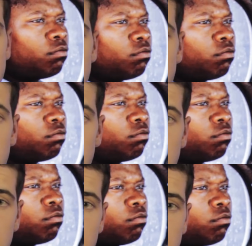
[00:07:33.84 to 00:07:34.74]

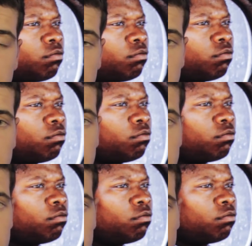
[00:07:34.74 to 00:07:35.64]

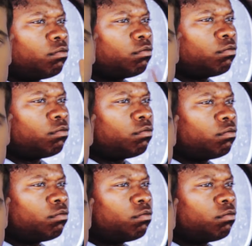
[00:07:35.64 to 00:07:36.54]

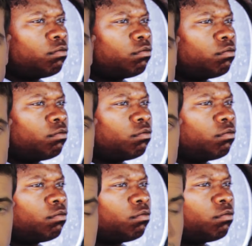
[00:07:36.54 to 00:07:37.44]

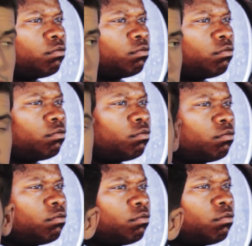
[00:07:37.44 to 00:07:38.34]

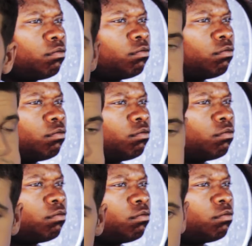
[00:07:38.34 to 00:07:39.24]

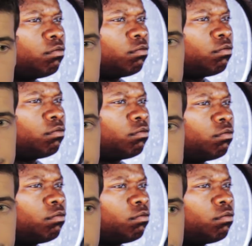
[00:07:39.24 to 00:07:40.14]

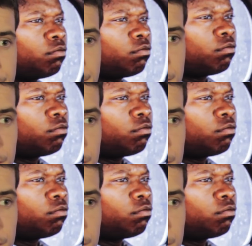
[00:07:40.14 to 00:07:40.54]
This person isn't speaking.